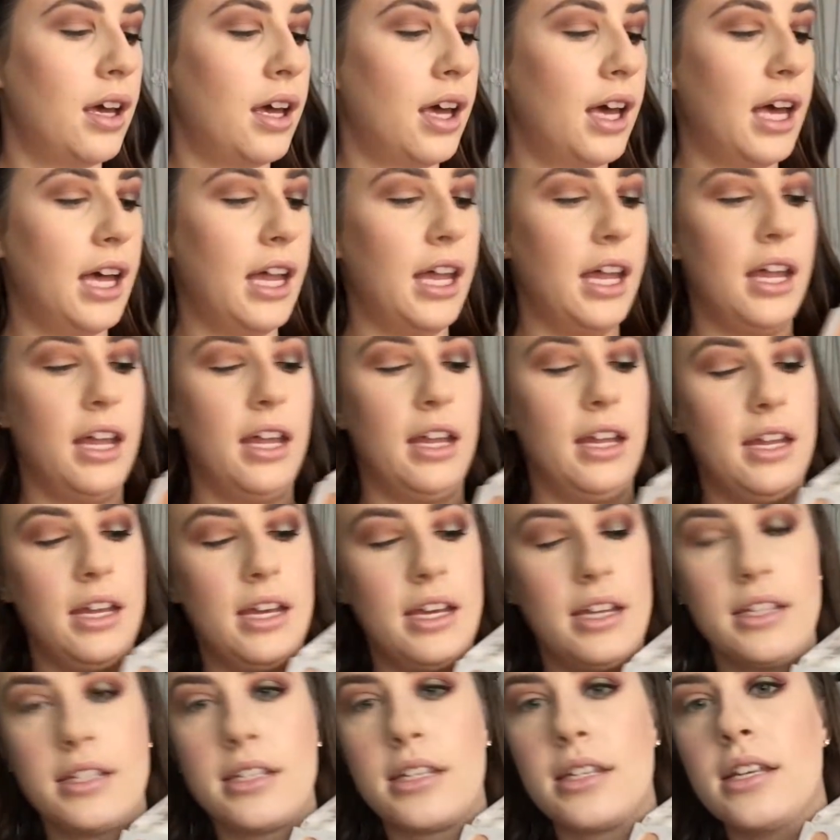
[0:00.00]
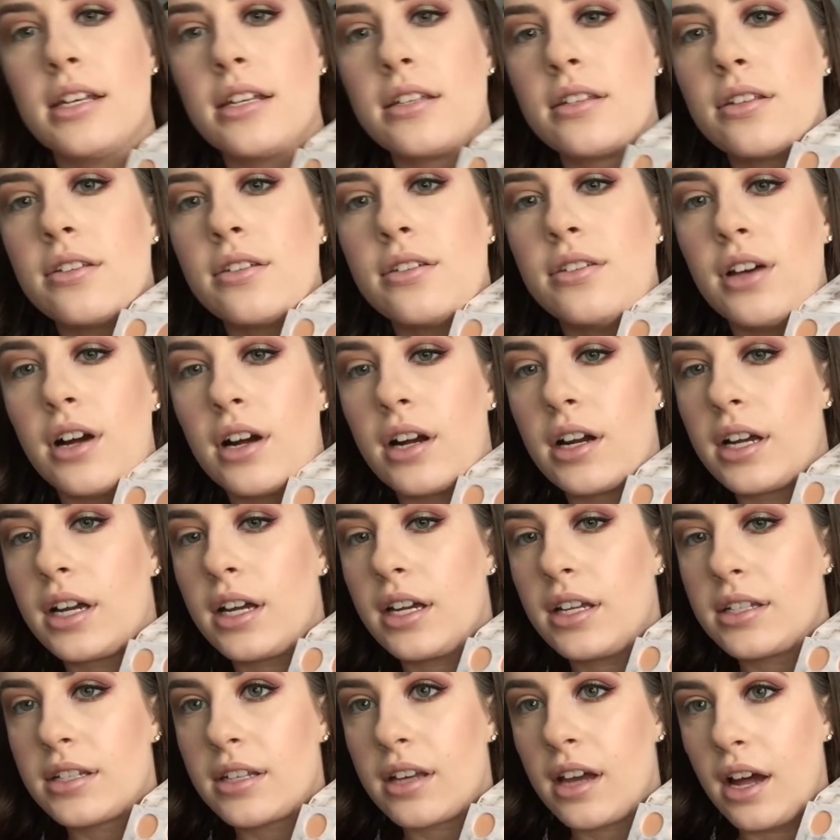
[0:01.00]
And it's this
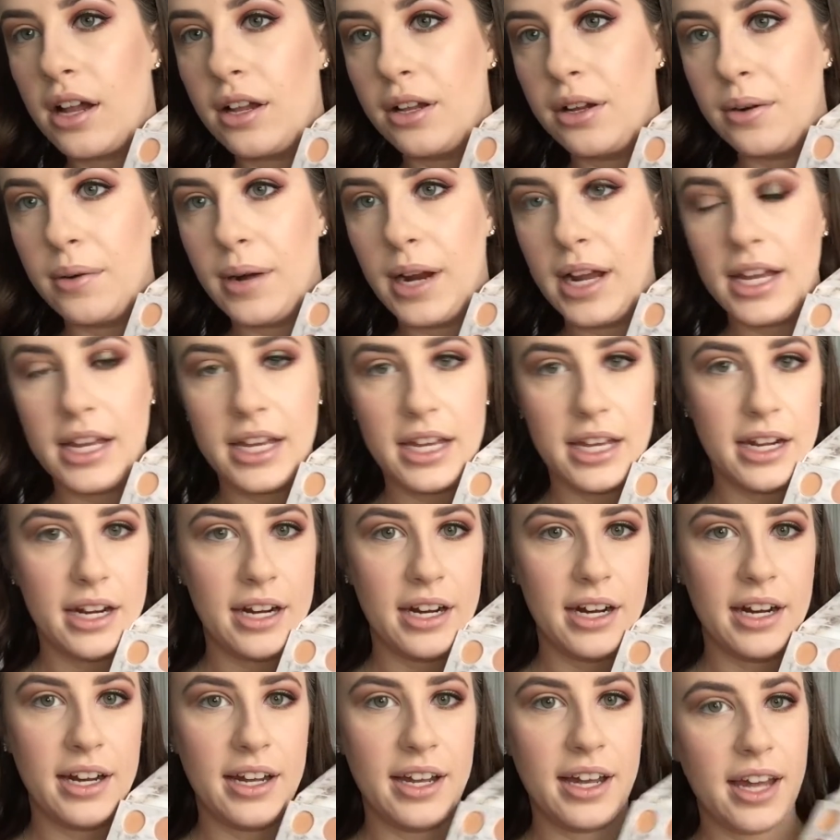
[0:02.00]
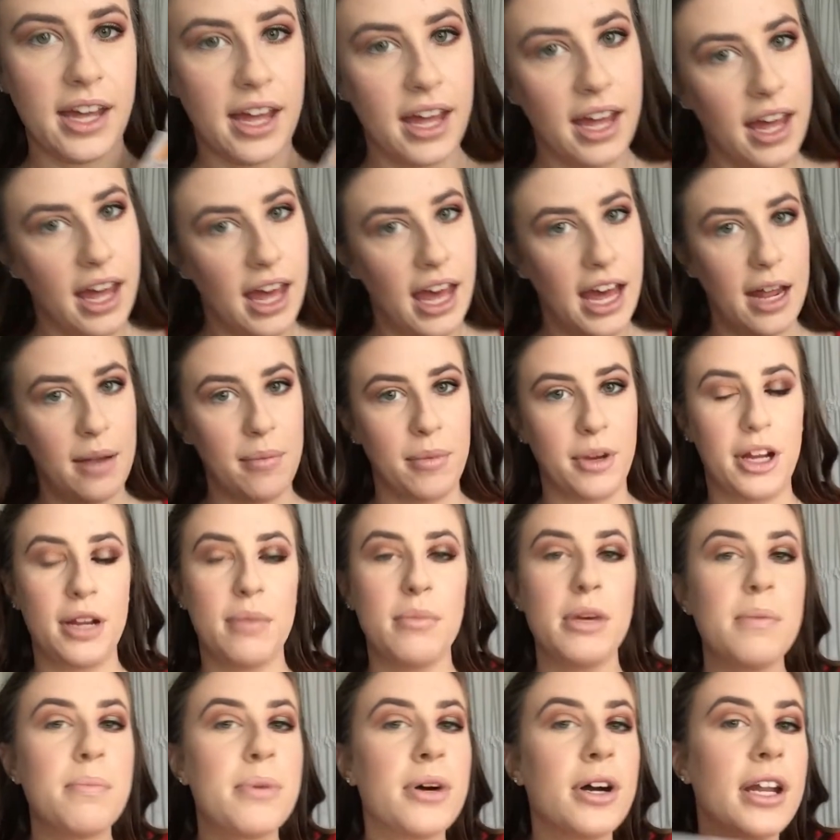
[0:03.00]
darkest color right here. And I'm going
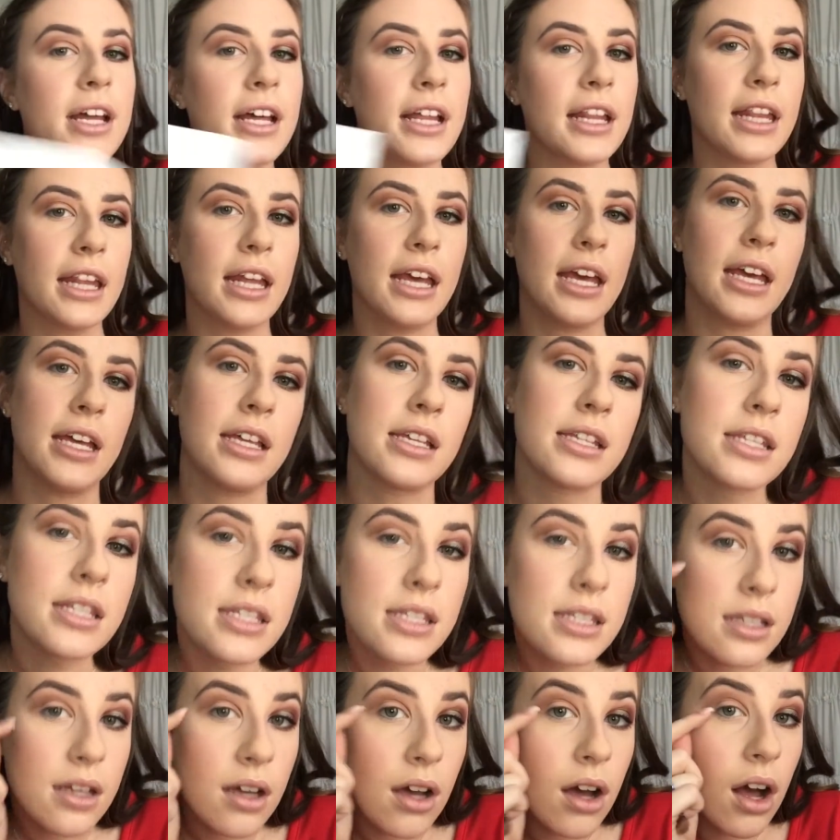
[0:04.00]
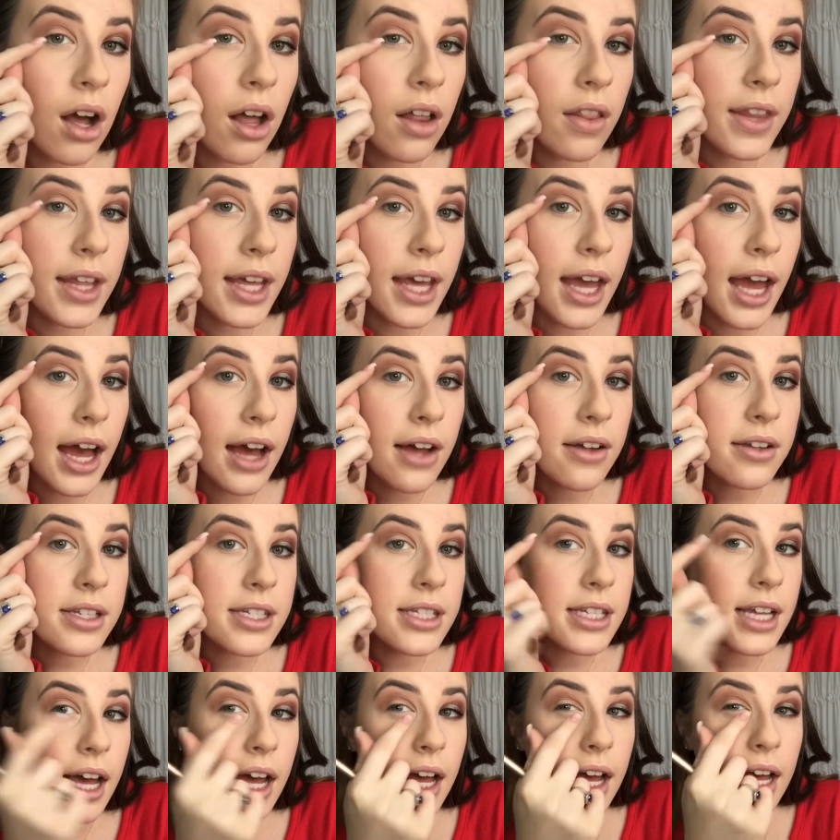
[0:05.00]
to be putting this on the
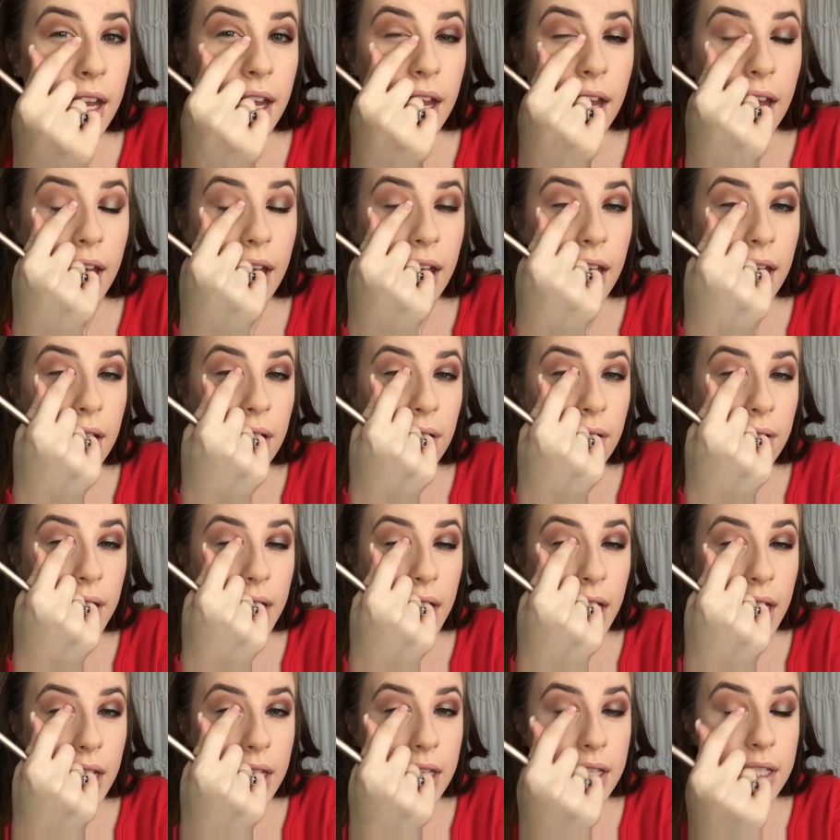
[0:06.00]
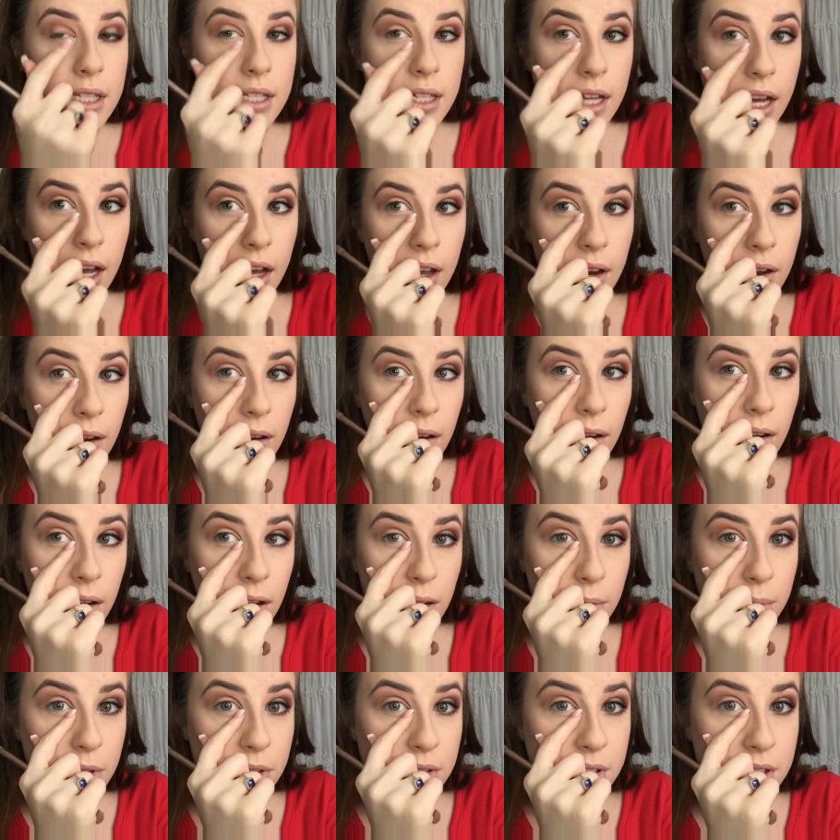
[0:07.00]
outside and on the inside,
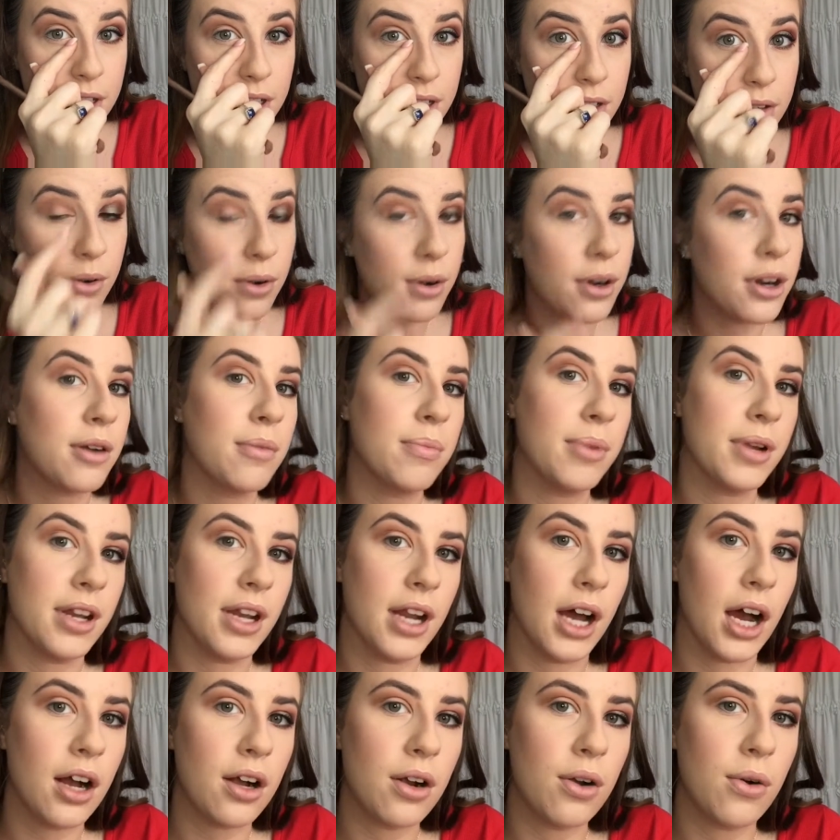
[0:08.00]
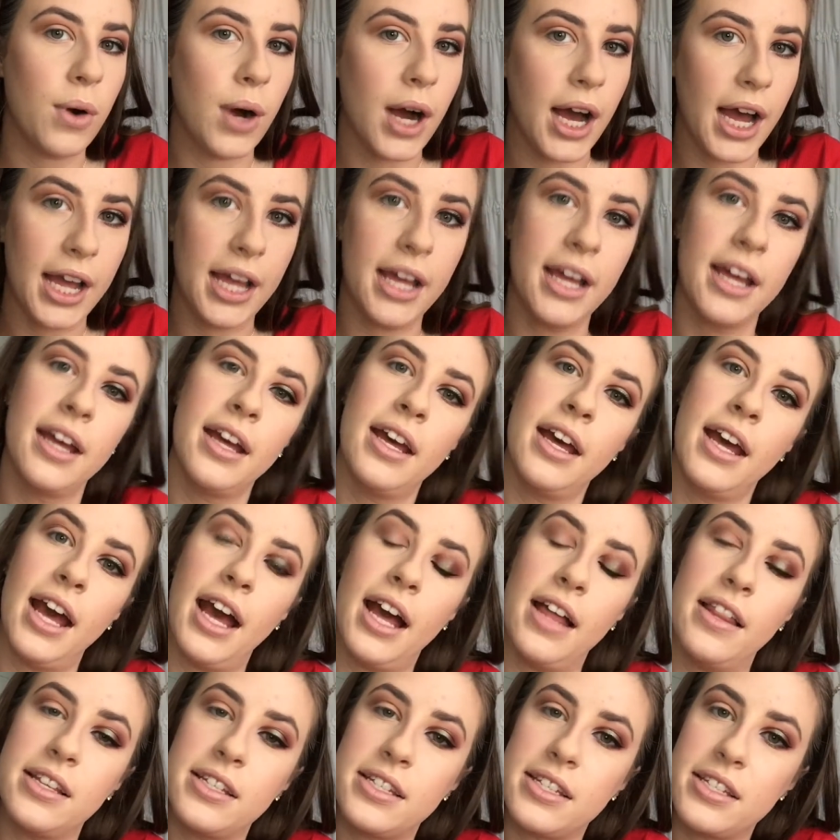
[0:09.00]
almost to the corner, but not quite.
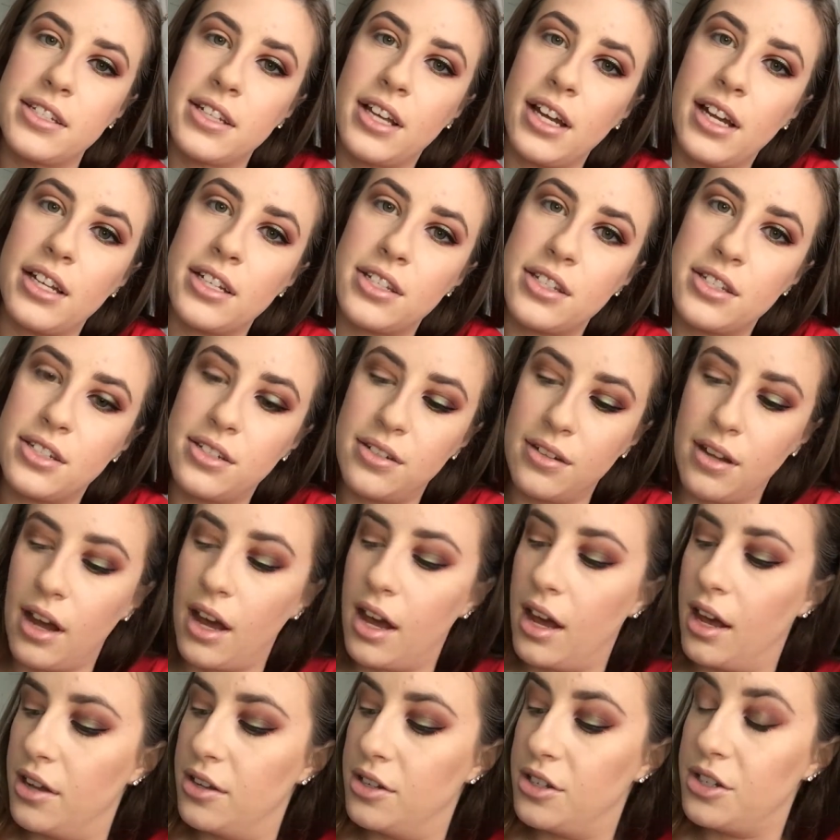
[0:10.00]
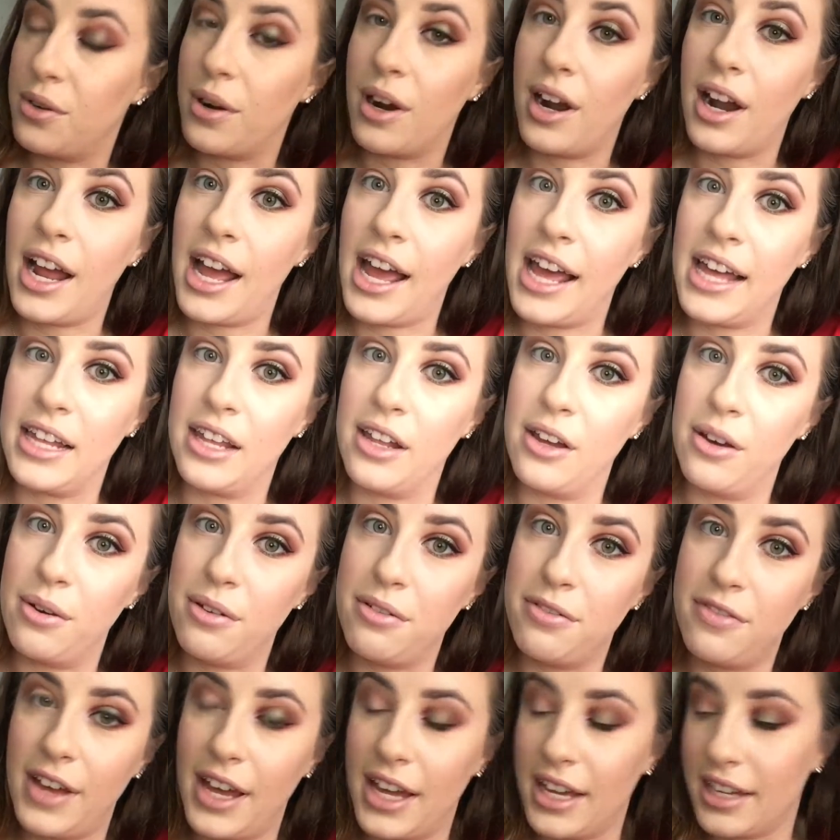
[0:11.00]
And this is going to do our halo
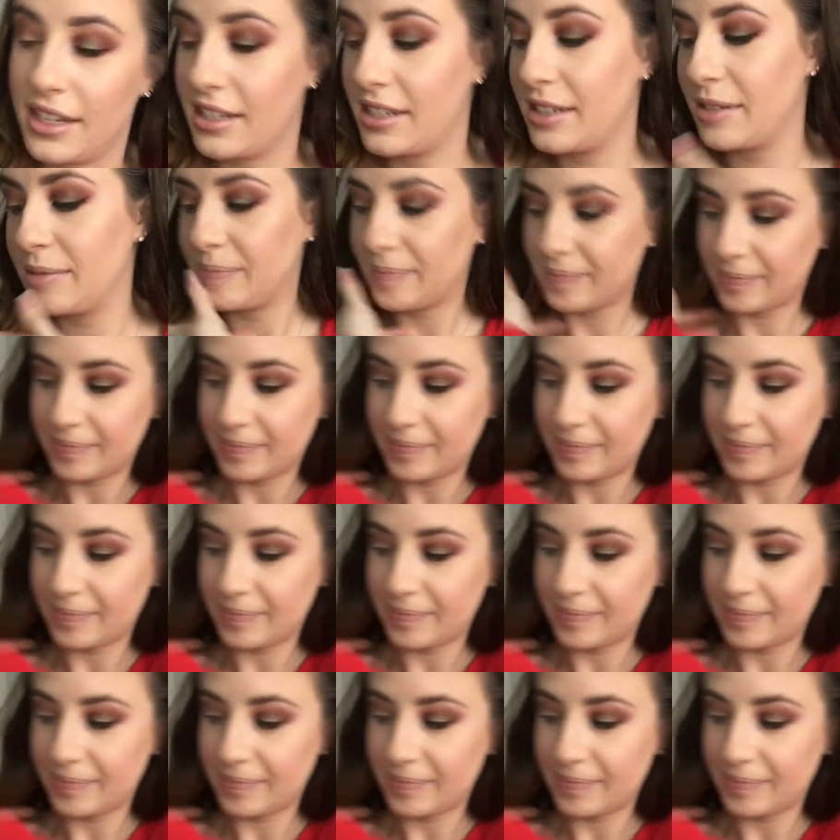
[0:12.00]
effect.